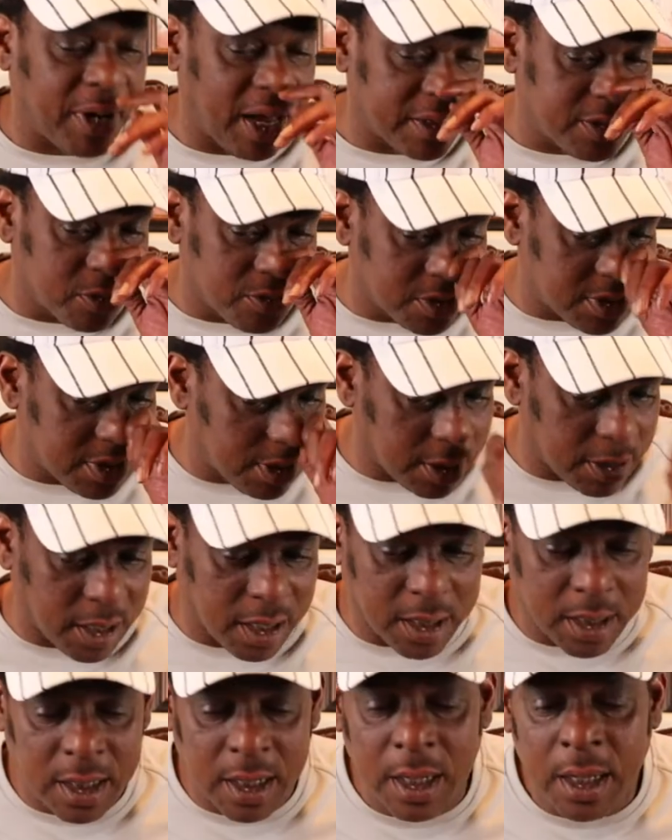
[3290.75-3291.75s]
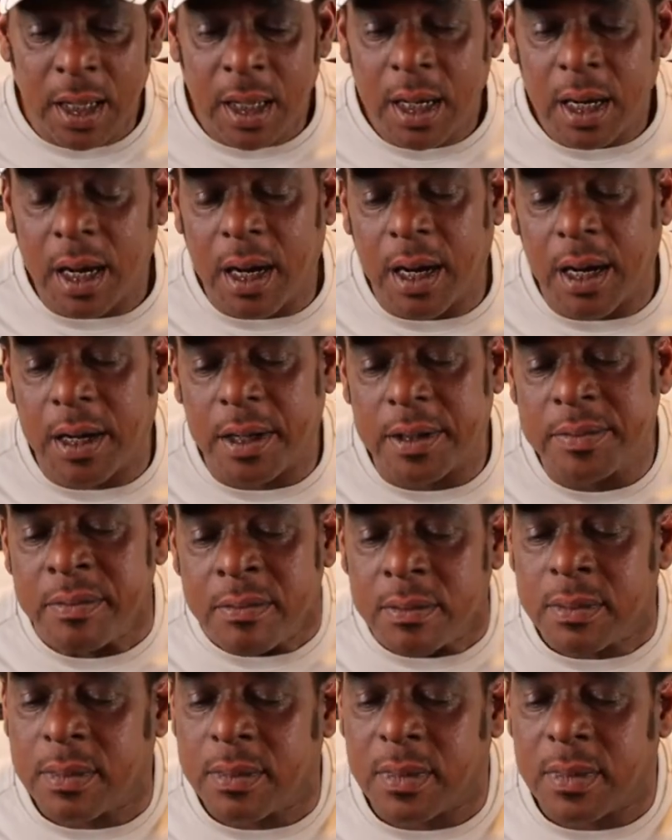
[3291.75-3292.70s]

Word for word: but I do see a, a uh,